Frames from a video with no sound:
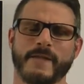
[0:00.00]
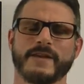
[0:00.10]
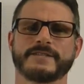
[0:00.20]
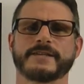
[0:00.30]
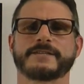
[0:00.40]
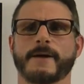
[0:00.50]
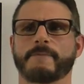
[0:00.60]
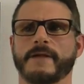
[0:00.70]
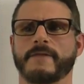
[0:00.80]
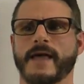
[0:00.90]
This is
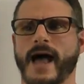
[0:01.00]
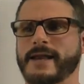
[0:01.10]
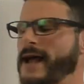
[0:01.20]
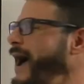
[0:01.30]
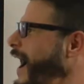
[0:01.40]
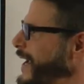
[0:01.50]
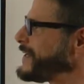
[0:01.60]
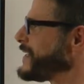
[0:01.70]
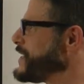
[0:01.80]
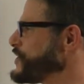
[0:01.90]
something that I
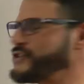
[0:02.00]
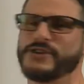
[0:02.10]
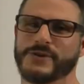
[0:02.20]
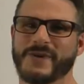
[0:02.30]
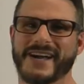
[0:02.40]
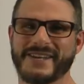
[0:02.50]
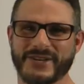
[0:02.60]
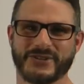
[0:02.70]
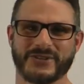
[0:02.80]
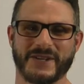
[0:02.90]
didn't do
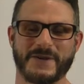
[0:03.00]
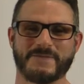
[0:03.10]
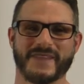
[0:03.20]
initially.